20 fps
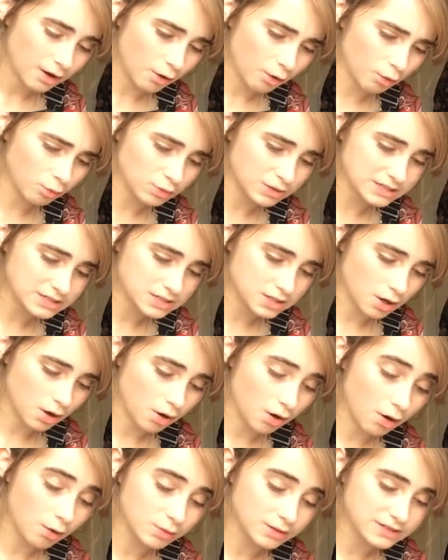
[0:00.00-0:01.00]
Oh,
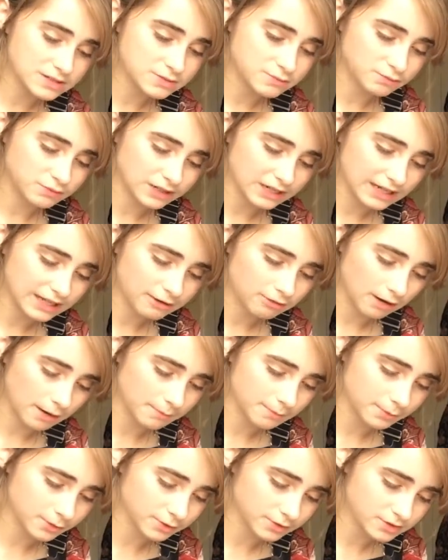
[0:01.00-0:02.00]
it's really
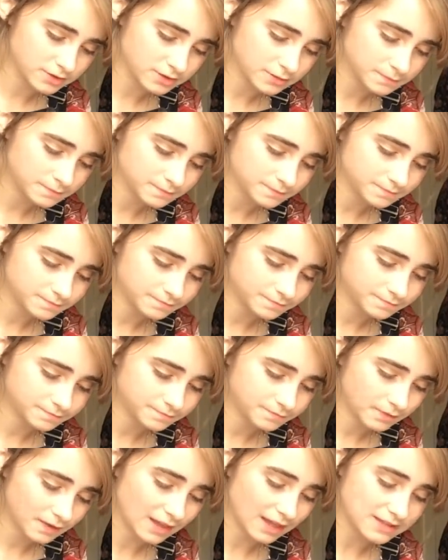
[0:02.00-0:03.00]
crumbled.
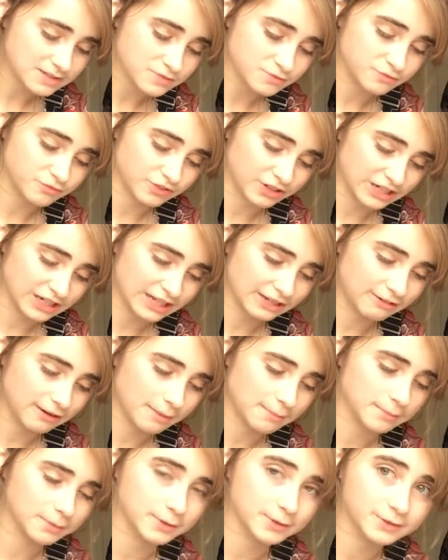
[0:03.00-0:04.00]
It's really
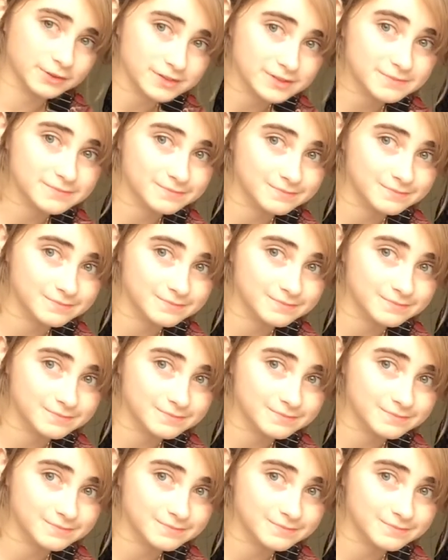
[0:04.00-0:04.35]
crumbled.